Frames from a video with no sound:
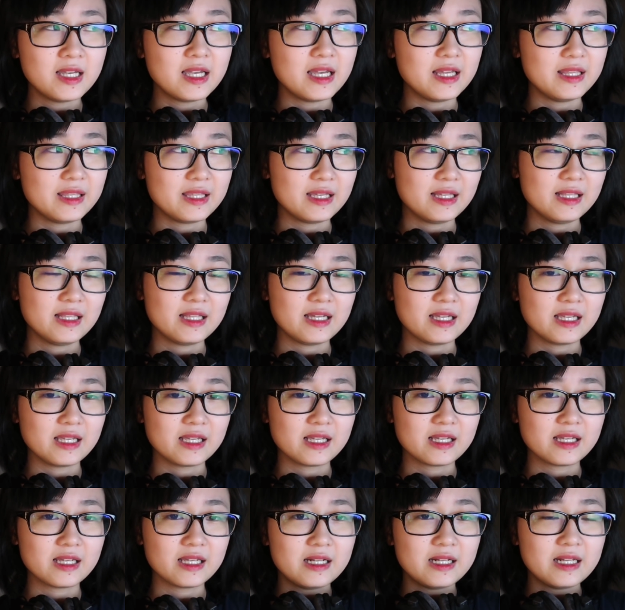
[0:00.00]
And
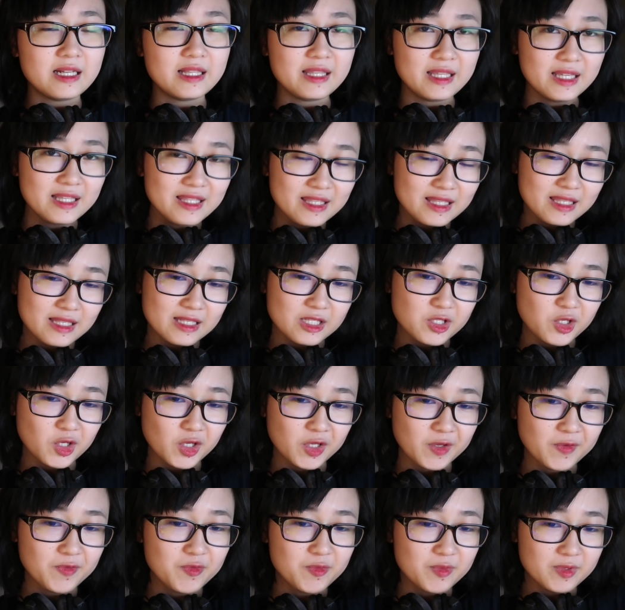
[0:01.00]
then
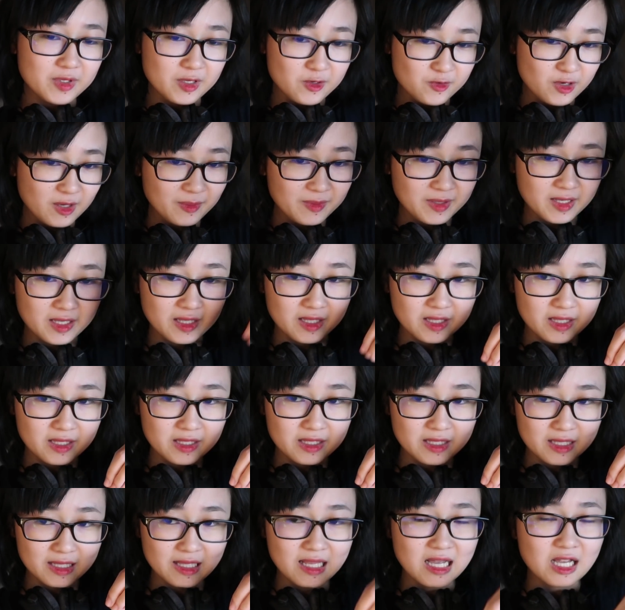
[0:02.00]
Josephine grabs
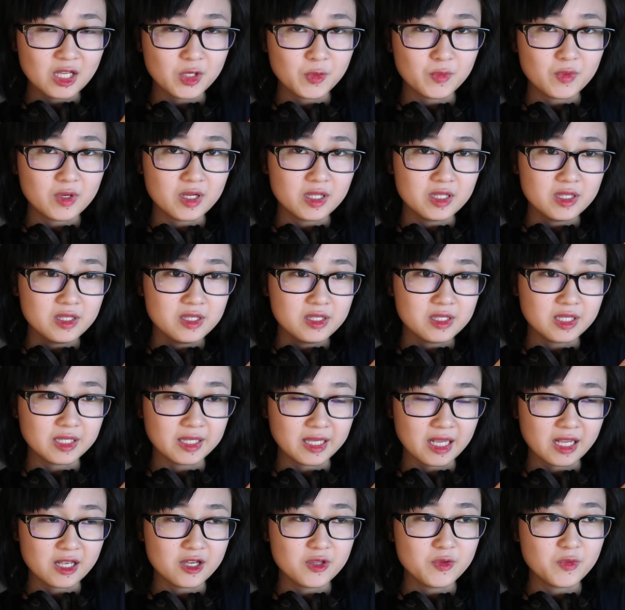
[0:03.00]
the last one, the
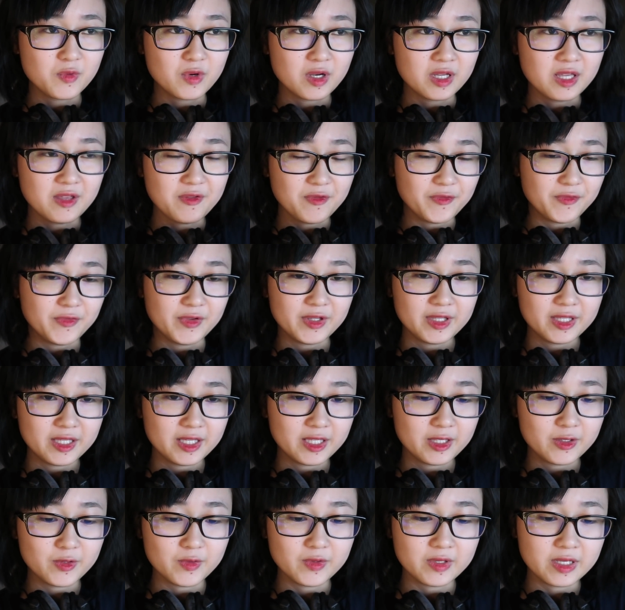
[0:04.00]
second one, and feeds
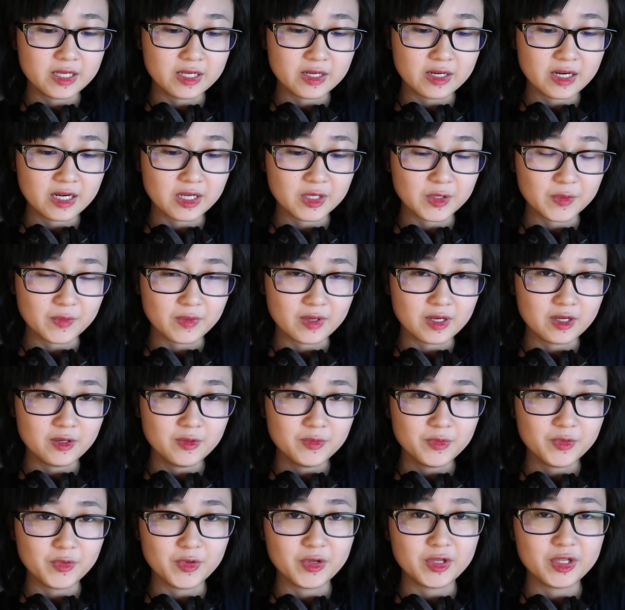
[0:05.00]
it to Kira as
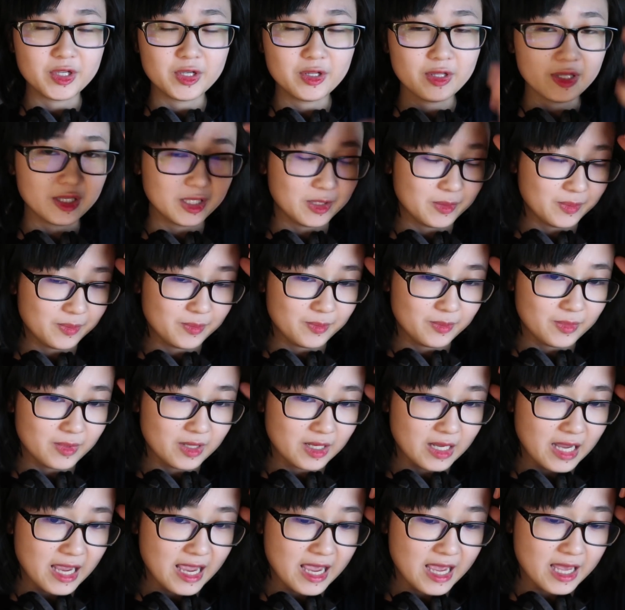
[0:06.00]
well to heal his
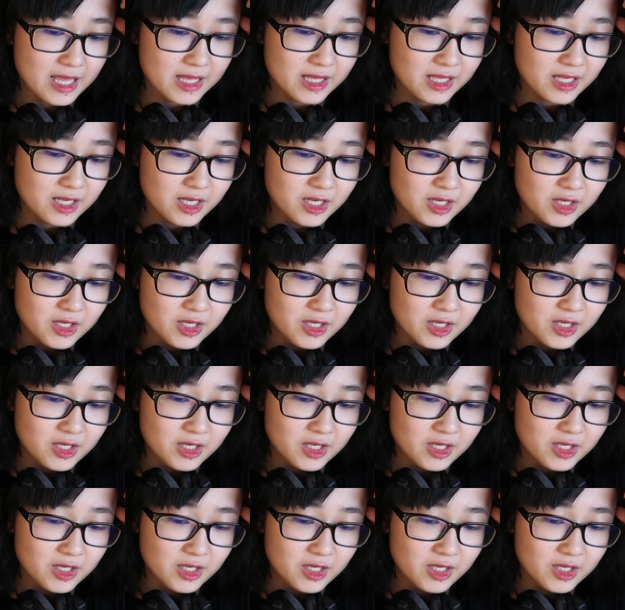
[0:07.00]
head.